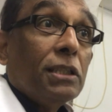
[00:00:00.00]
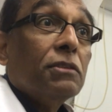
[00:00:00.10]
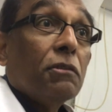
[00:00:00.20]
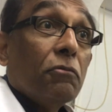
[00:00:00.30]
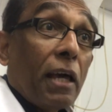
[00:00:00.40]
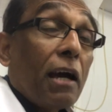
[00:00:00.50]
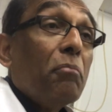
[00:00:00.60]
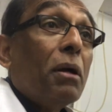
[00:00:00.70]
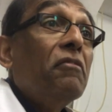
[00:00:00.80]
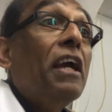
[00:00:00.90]
is there,
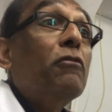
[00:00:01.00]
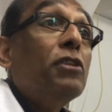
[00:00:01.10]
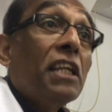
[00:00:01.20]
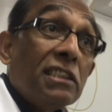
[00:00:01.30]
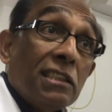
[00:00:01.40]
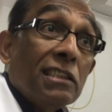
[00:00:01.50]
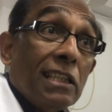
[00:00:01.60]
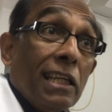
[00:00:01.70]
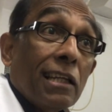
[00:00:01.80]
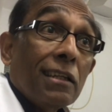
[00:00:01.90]
but we have to test the
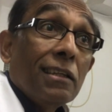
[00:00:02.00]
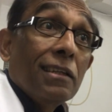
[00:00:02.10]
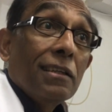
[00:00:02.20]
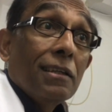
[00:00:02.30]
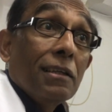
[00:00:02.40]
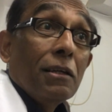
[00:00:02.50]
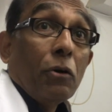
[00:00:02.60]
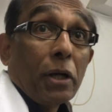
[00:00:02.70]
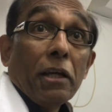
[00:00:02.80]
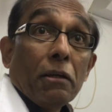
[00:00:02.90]
seal.
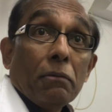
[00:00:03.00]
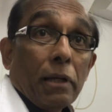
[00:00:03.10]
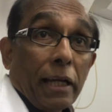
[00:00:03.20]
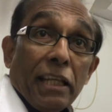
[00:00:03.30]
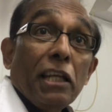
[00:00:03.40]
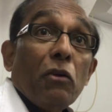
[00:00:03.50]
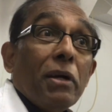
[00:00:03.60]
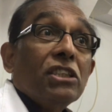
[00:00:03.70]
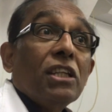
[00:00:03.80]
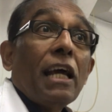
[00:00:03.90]
Okay, any
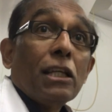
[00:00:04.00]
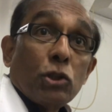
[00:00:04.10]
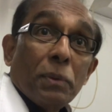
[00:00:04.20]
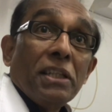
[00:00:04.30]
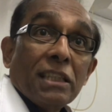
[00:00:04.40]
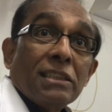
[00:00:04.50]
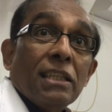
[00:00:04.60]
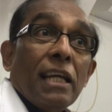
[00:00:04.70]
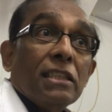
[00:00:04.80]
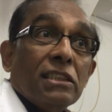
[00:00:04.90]
innovation has to be
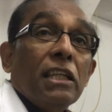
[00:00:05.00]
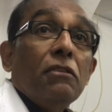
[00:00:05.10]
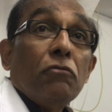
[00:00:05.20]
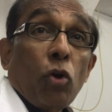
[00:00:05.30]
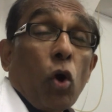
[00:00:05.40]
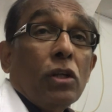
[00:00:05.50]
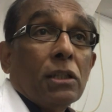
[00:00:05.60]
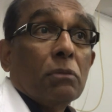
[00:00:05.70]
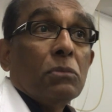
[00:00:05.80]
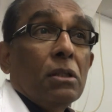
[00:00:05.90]
tested and seen long
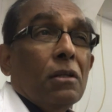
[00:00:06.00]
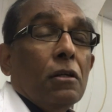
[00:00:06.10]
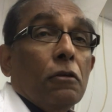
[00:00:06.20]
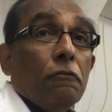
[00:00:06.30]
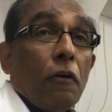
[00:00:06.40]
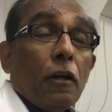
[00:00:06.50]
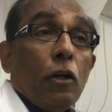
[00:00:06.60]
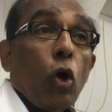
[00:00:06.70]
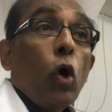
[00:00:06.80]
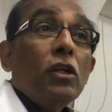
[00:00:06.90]
term. For a
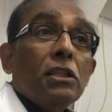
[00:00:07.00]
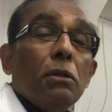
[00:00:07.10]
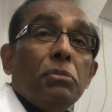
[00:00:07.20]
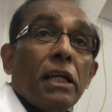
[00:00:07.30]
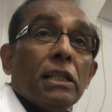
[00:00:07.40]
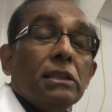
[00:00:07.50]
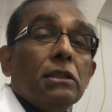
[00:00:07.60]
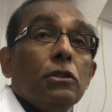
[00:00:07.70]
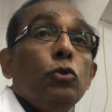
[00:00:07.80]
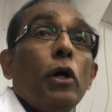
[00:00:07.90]
long term test,
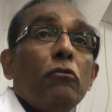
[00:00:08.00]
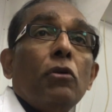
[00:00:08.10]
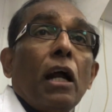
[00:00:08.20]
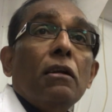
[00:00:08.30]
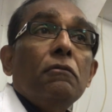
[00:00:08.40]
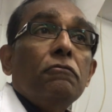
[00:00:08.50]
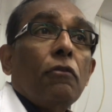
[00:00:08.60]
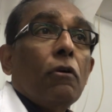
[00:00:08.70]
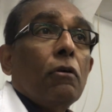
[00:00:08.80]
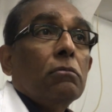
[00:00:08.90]
you have to run
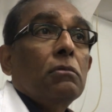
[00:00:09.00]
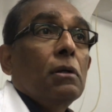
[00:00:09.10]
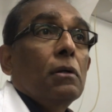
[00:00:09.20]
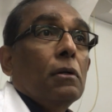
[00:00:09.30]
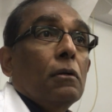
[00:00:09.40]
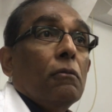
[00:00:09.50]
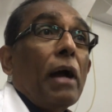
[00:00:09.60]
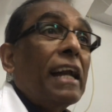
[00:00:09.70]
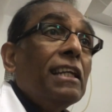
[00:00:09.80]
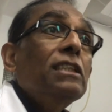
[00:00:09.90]
for
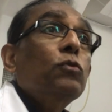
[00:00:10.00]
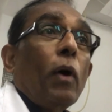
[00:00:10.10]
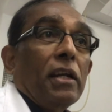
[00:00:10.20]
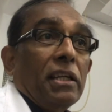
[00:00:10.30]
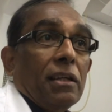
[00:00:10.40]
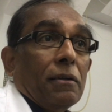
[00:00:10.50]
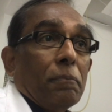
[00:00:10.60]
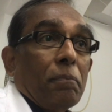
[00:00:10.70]
at least 1 year.